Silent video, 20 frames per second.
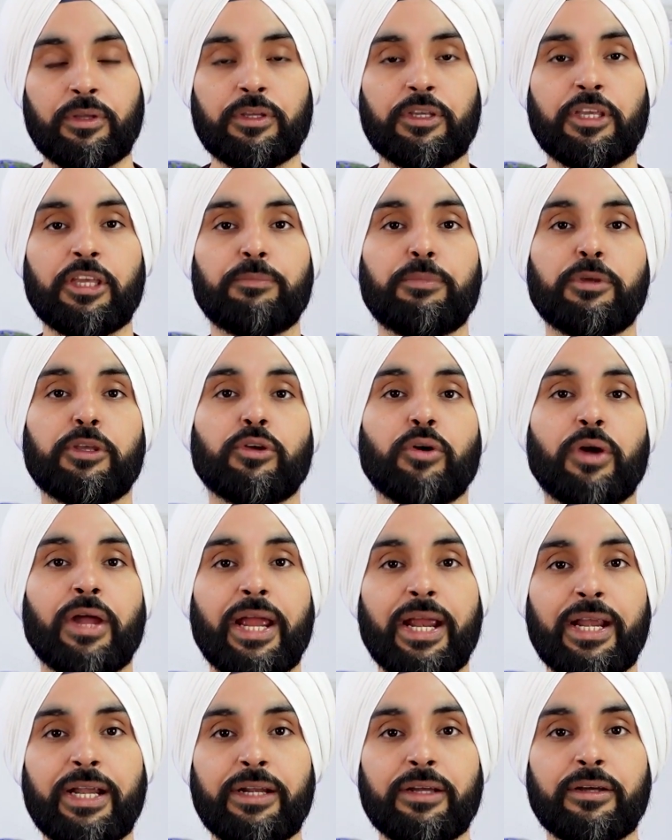keeping your
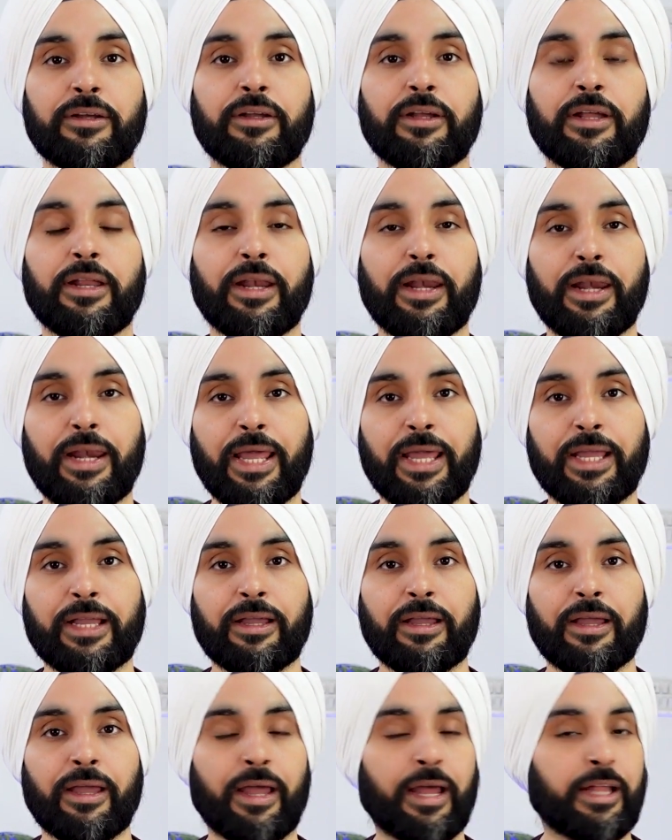head,
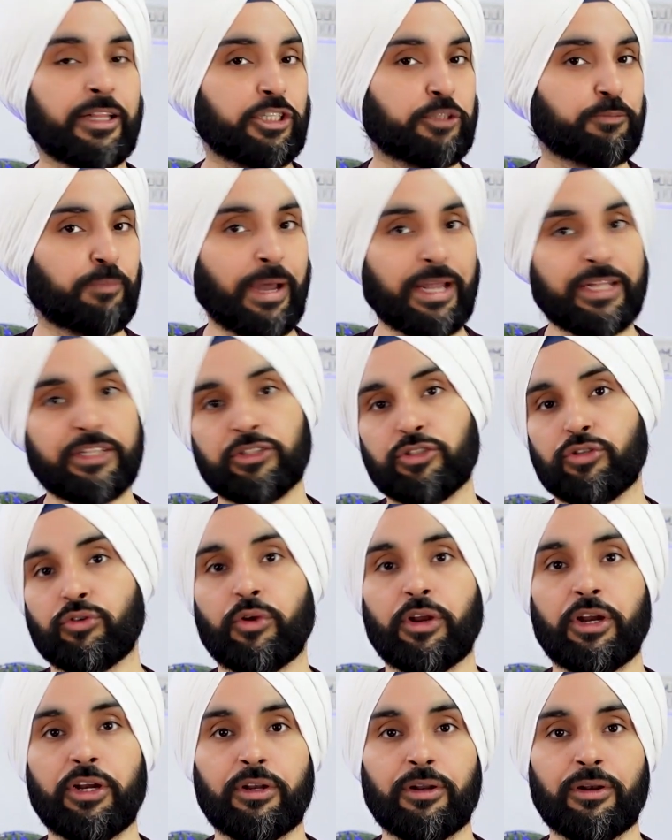neck and spine
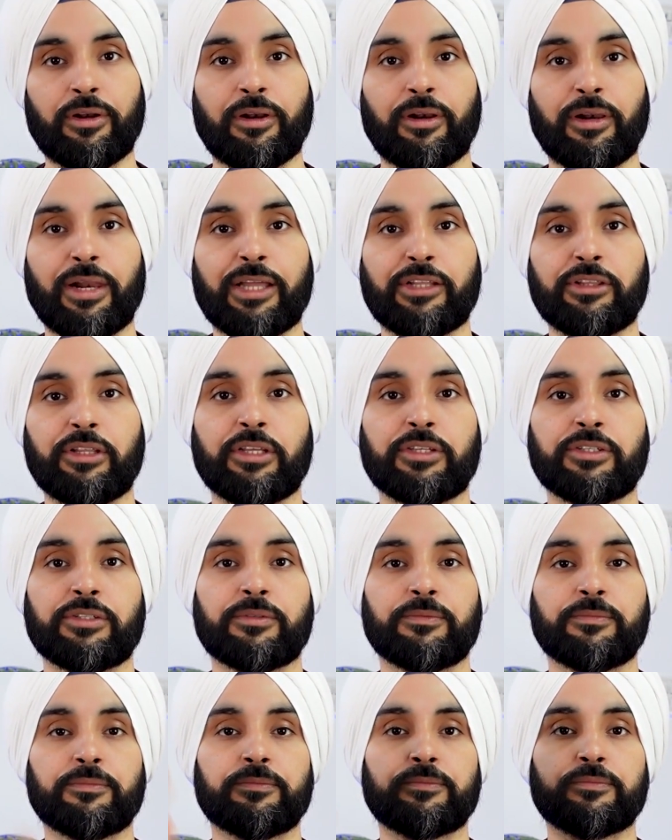straight like this.